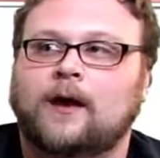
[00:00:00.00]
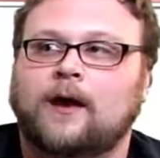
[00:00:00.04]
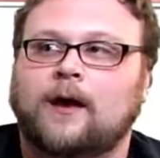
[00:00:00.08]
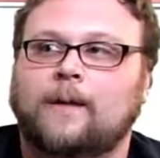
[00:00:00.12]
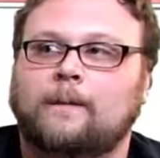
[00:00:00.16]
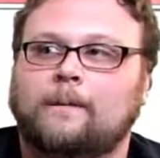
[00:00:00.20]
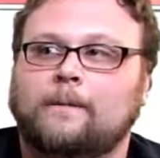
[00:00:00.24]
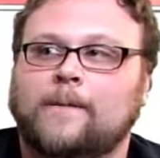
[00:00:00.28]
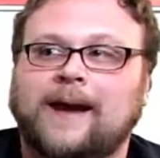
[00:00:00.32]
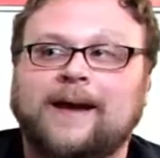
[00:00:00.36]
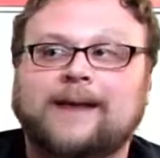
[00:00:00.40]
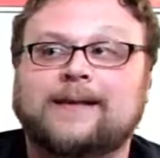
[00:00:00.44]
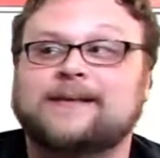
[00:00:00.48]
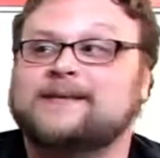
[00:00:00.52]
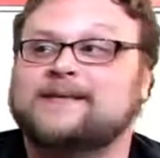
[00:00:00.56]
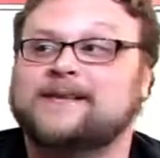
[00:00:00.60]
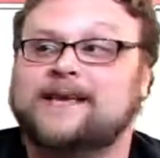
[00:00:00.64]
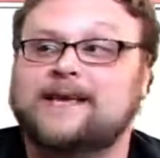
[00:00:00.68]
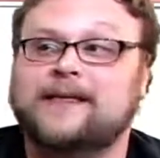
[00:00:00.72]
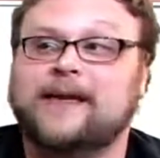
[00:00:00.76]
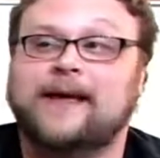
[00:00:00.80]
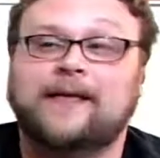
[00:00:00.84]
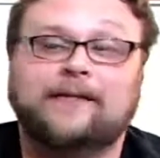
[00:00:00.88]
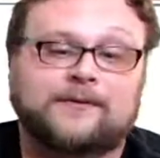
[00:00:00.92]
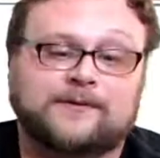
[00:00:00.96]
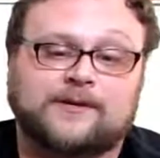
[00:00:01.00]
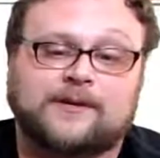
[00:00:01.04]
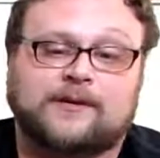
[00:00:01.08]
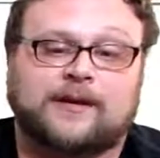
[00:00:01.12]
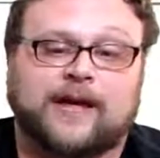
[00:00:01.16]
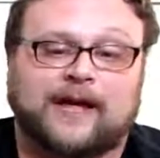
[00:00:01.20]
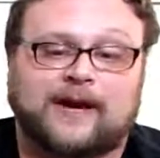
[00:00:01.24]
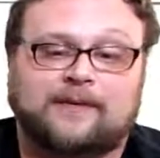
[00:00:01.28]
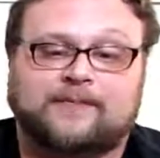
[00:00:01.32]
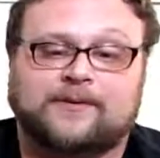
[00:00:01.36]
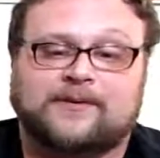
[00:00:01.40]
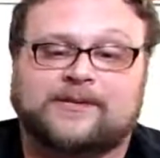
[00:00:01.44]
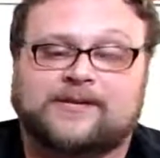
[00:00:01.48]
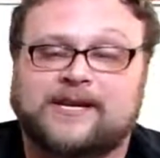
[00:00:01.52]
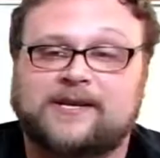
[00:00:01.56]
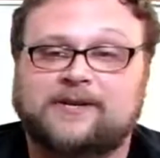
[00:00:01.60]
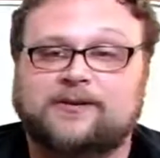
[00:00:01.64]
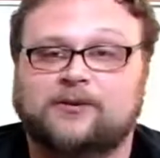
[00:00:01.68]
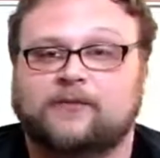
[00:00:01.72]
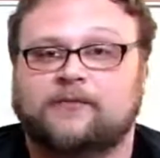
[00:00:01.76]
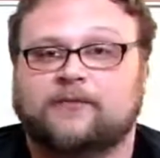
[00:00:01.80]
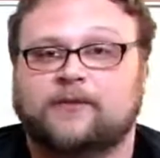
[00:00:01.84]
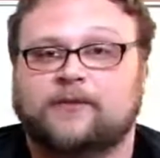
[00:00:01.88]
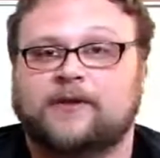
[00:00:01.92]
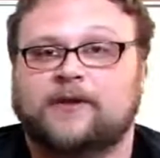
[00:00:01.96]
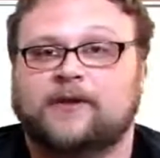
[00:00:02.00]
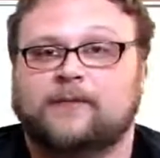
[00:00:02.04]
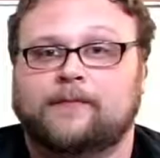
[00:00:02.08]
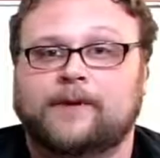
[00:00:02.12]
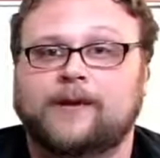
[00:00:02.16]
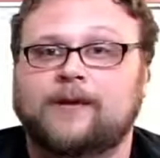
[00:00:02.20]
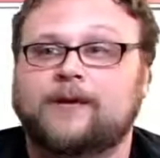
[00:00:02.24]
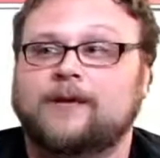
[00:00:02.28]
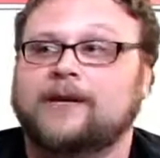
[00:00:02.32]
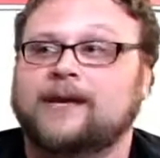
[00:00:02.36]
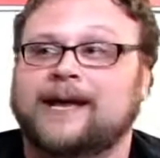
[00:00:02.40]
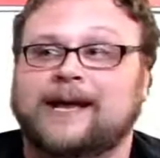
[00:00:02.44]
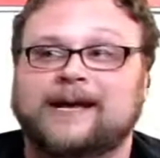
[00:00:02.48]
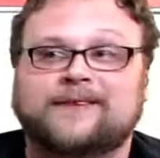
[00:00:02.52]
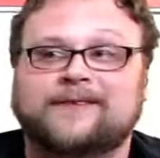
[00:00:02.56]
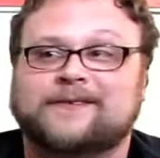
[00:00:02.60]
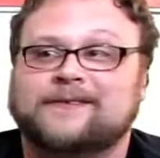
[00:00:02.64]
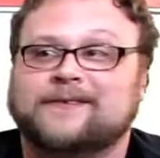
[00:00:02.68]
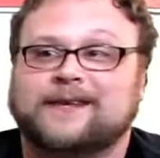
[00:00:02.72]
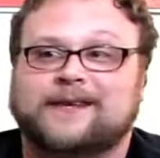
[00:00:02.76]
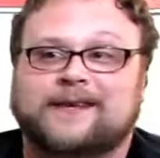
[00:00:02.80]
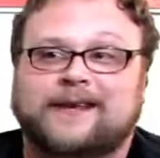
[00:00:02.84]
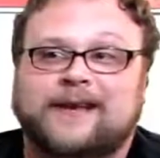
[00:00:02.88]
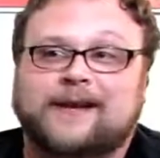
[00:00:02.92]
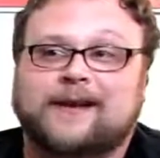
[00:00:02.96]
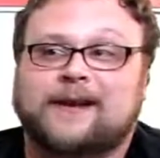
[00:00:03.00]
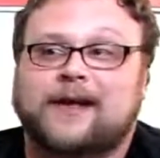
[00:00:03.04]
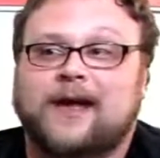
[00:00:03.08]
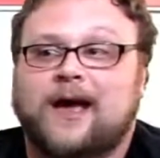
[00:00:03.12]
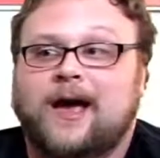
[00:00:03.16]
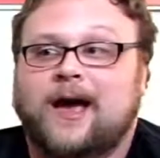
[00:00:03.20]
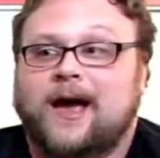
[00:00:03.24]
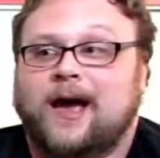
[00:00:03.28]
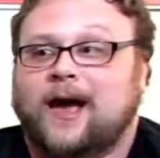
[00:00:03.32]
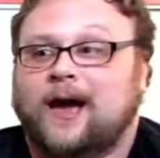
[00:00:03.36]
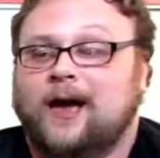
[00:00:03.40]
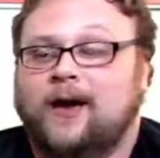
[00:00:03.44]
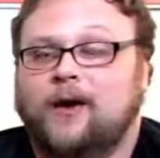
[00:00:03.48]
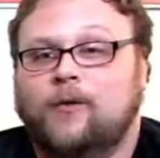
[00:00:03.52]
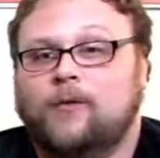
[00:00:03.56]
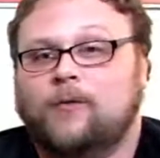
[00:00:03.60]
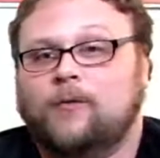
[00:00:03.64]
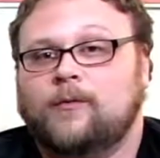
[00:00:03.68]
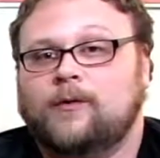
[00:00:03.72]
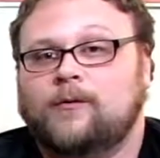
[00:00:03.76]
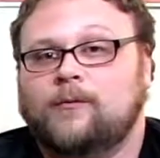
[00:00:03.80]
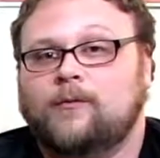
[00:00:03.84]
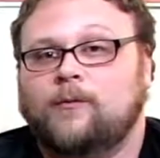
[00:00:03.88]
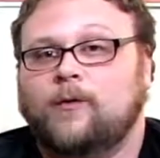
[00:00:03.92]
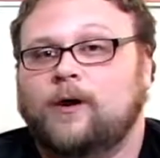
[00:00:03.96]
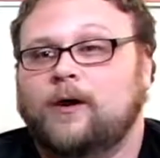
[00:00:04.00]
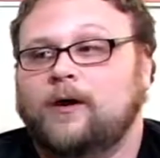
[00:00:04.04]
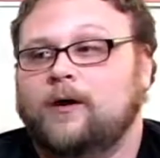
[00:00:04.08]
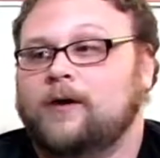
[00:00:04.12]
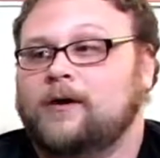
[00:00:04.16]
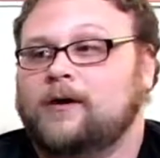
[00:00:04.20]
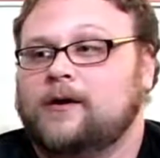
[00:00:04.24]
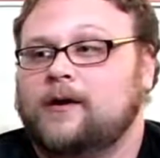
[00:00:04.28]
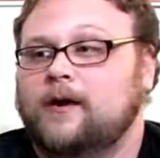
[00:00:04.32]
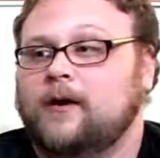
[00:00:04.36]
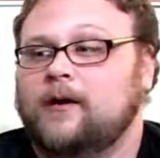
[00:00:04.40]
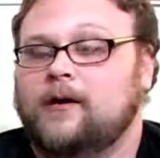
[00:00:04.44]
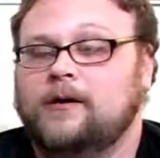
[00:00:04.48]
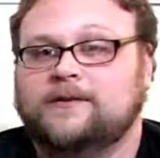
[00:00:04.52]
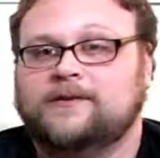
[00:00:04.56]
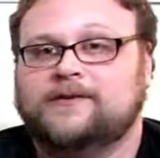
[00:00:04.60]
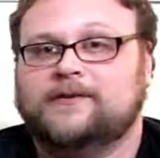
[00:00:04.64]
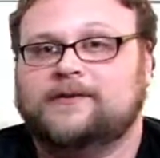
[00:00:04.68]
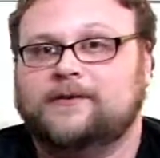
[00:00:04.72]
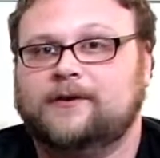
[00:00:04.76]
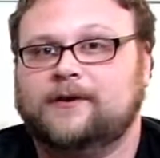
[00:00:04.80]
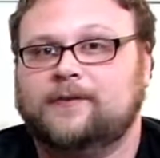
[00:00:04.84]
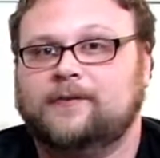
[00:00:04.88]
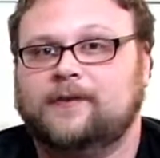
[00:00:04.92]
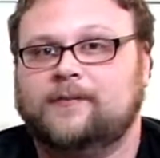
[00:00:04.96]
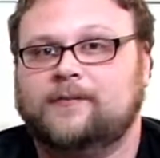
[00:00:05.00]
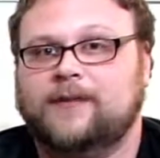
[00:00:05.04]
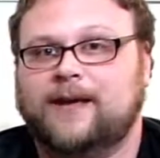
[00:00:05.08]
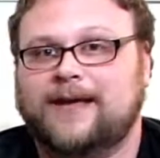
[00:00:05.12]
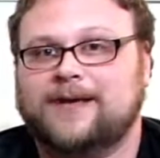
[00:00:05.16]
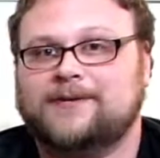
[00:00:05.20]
I could see that. There's a lot of potential for the ability. I just, again, what are cards doing in my